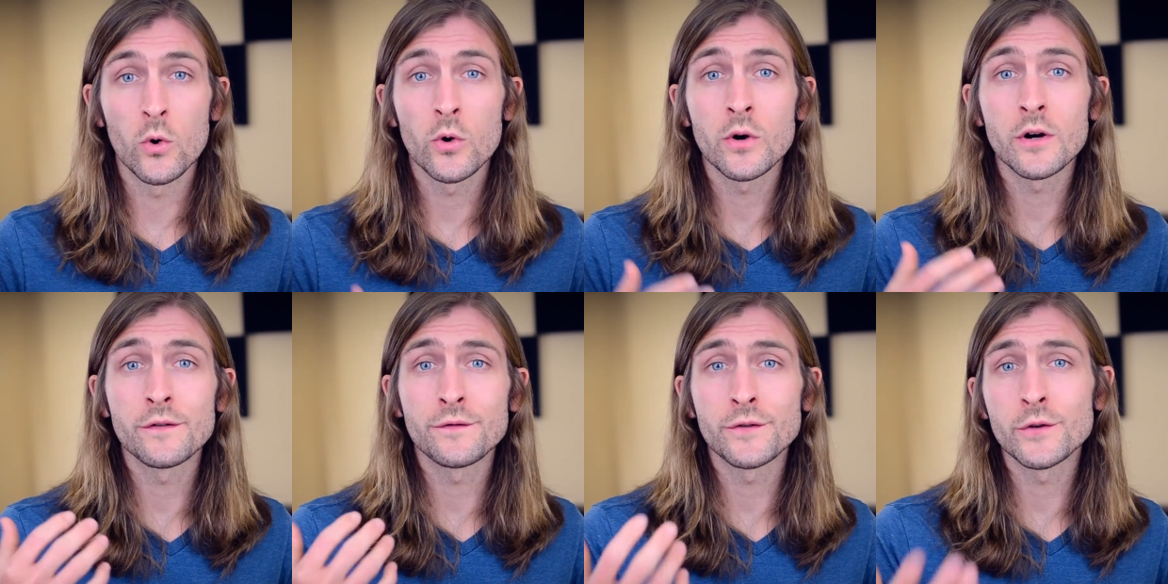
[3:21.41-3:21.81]

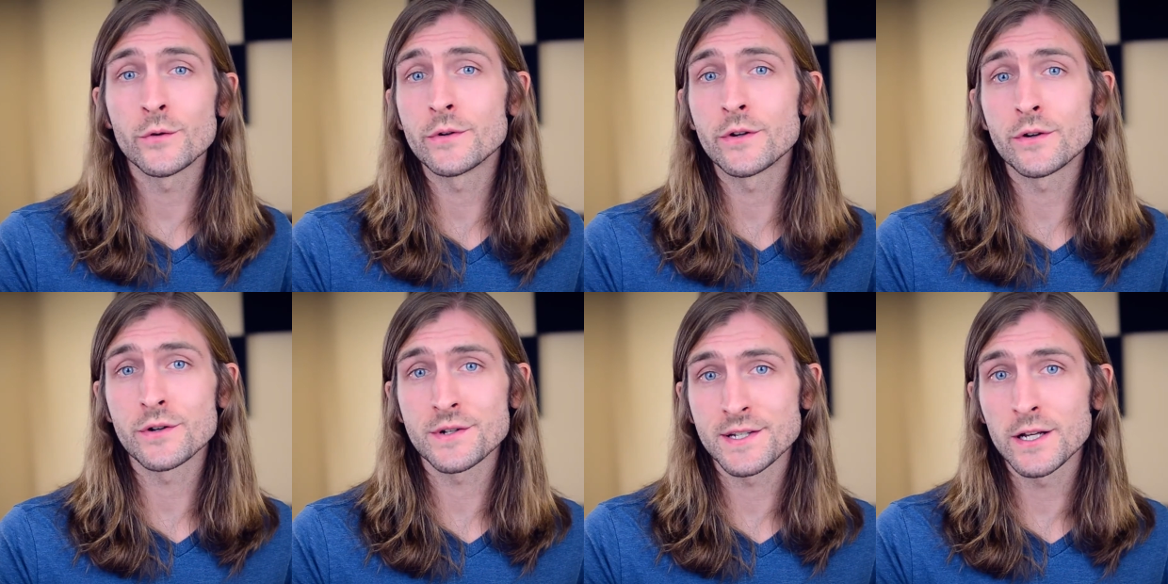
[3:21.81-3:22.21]
or if
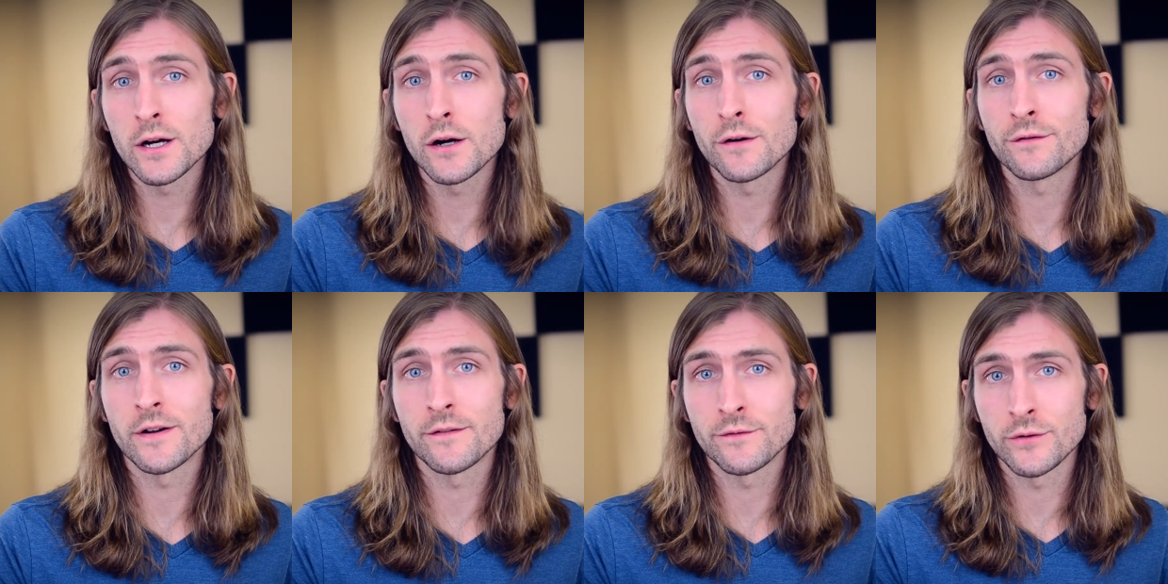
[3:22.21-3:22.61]
you
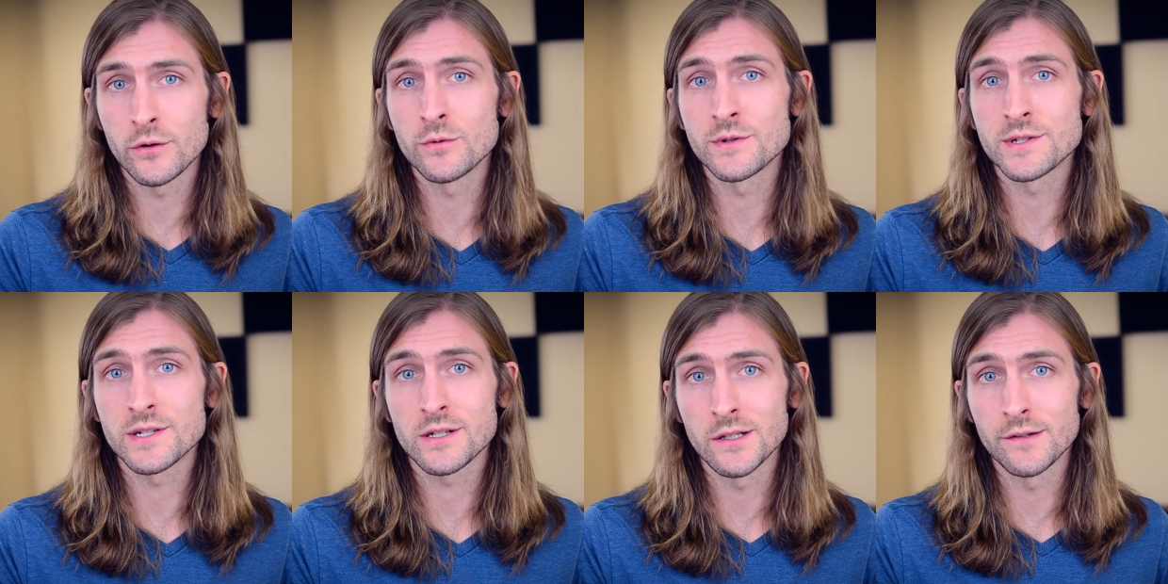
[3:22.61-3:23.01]
yourself have
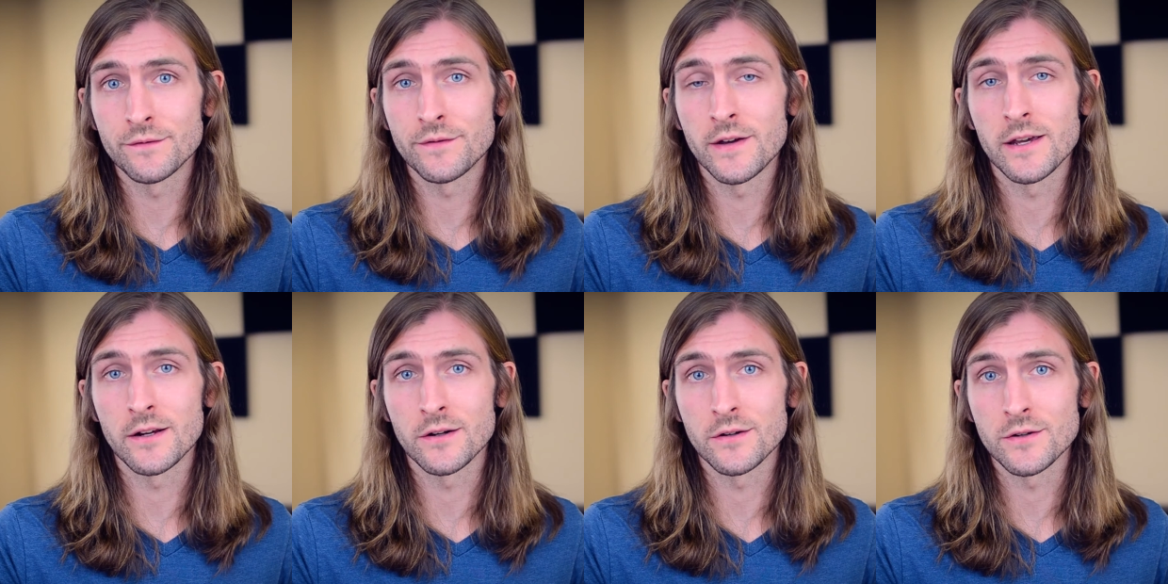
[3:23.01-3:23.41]
used
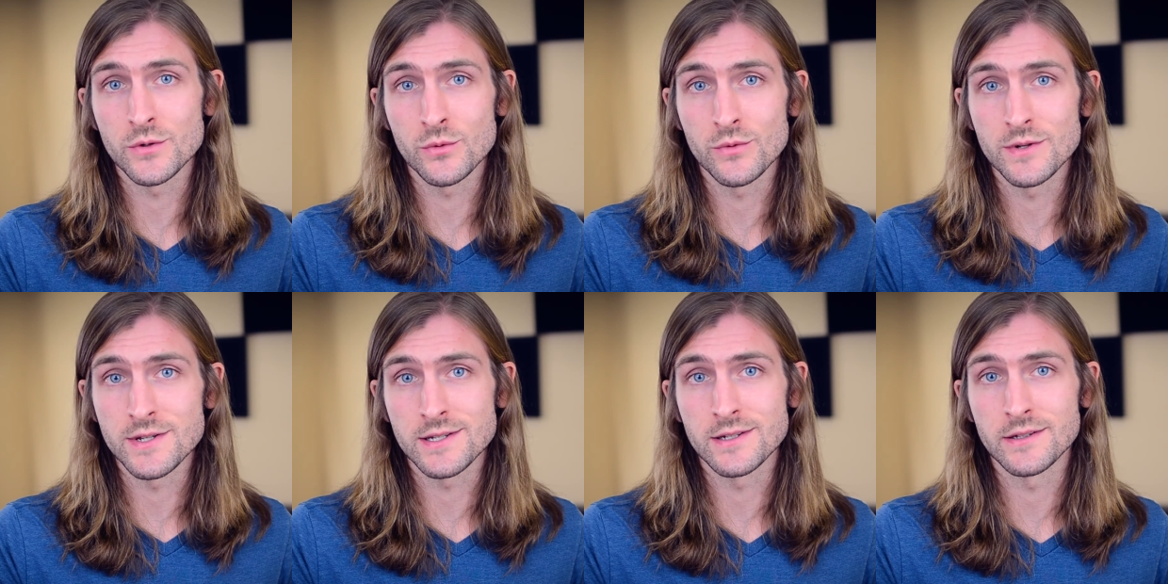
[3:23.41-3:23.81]

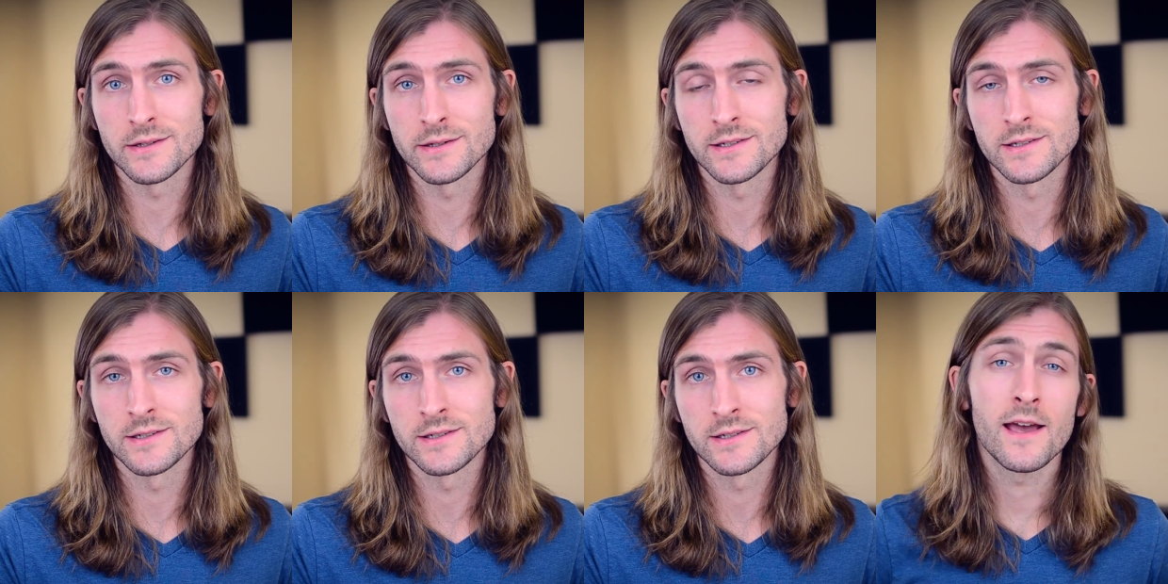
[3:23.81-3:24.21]
cliffhangers
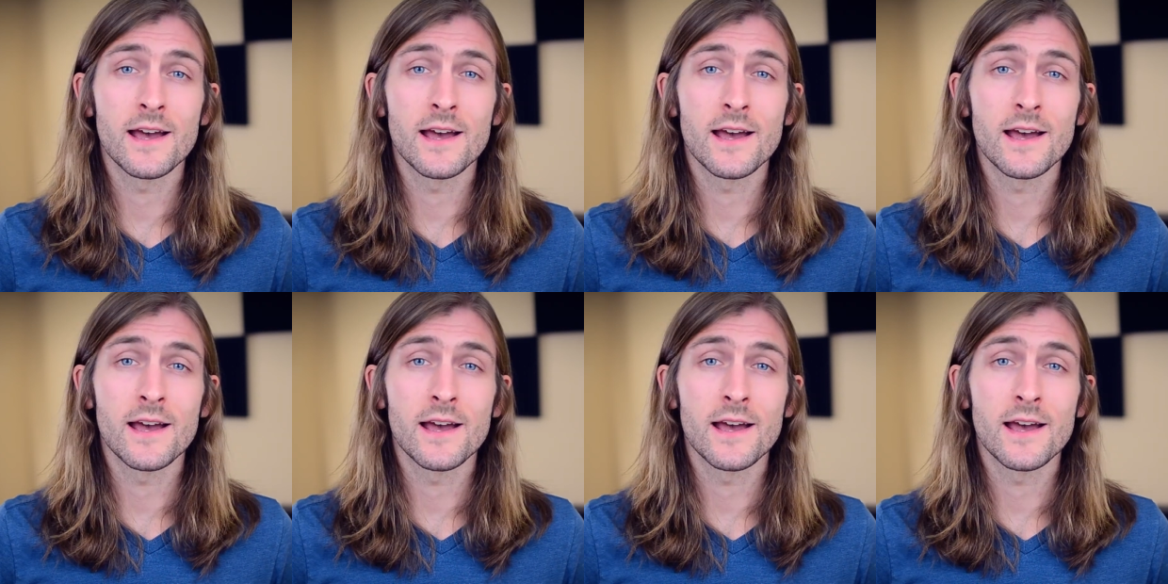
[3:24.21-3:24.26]
recently.